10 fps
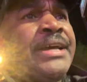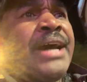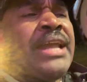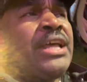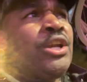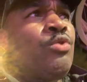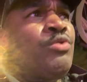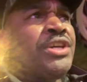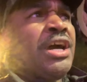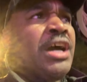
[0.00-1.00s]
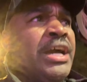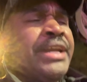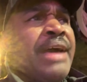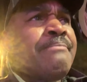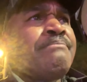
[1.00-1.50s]
hallelujah,
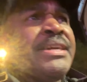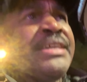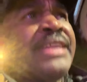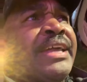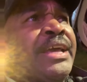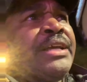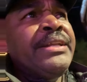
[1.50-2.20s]
that means that